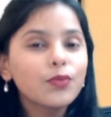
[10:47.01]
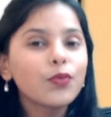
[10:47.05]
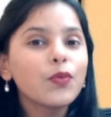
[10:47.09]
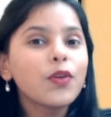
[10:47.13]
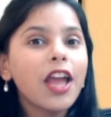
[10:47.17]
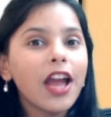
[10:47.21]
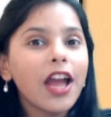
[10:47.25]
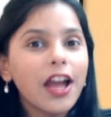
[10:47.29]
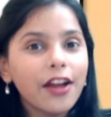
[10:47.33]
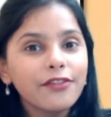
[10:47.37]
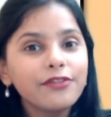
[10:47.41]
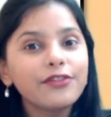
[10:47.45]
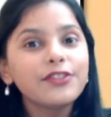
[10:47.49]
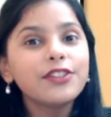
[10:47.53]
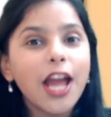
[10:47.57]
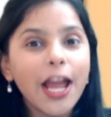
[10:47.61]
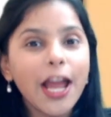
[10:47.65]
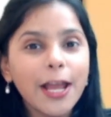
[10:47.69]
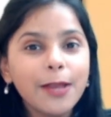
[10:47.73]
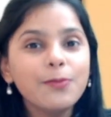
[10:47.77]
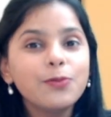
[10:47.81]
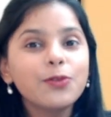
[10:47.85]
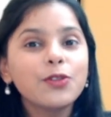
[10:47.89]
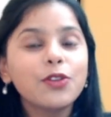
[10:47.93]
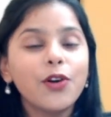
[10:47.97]
we have
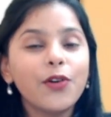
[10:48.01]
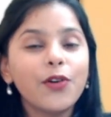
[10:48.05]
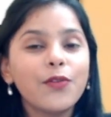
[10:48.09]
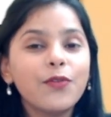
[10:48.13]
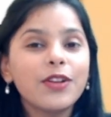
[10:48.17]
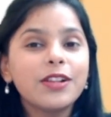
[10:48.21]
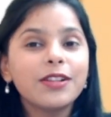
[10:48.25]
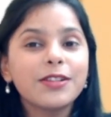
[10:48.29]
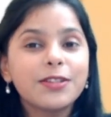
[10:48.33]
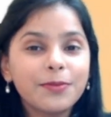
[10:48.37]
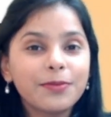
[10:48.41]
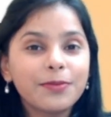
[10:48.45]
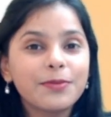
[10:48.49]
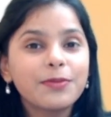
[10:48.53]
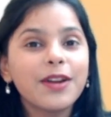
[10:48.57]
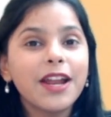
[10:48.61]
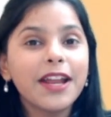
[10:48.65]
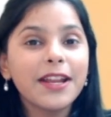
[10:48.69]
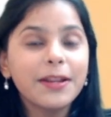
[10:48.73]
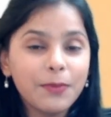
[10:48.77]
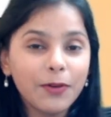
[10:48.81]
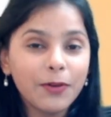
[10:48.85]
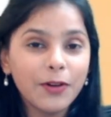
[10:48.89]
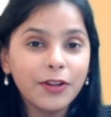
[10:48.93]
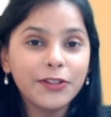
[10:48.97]
types of
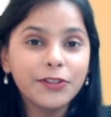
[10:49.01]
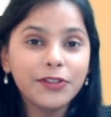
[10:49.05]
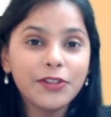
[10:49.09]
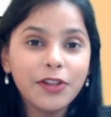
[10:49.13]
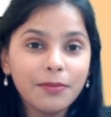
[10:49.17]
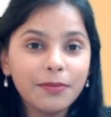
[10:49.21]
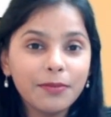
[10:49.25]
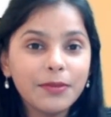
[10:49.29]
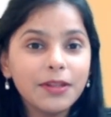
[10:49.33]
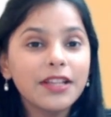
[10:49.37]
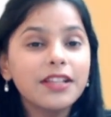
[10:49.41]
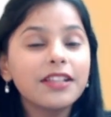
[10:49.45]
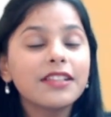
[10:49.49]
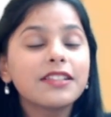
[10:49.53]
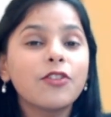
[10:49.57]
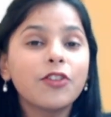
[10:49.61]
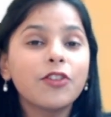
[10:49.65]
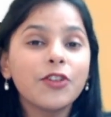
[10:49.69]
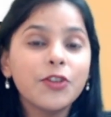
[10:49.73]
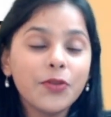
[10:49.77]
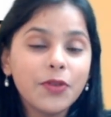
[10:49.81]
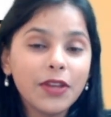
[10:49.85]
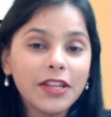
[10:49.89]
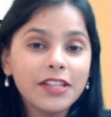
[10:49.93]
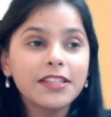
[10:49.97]
algebraic polynomials, or
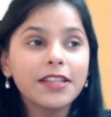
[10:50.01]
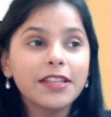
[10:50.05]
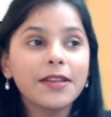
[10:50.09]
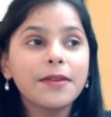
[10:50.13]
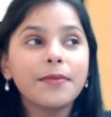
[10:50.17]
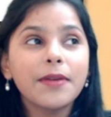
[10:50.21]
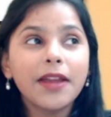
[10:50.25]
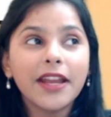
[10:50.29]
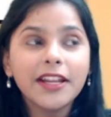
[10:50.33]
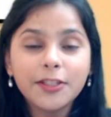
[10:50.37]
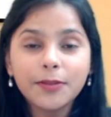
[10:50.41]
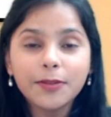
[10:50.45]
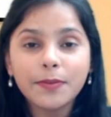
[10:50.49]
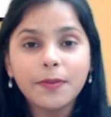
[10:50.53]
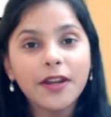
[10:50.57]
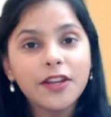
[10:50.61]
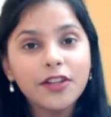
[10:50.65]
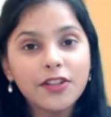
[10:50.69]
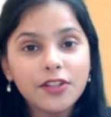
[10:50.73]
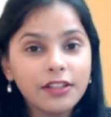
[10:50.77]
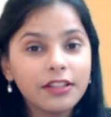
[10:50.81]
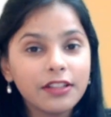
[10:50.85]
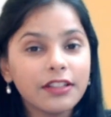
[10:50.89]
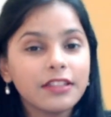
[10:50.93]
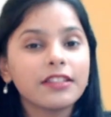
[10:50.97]
you can say
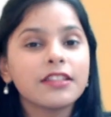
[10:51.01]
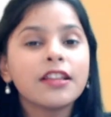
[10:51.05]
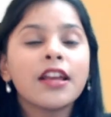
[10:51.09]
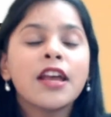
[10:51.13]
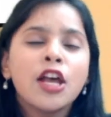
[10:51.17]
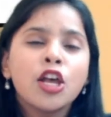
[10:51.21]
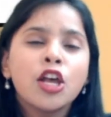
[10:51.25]
expressions.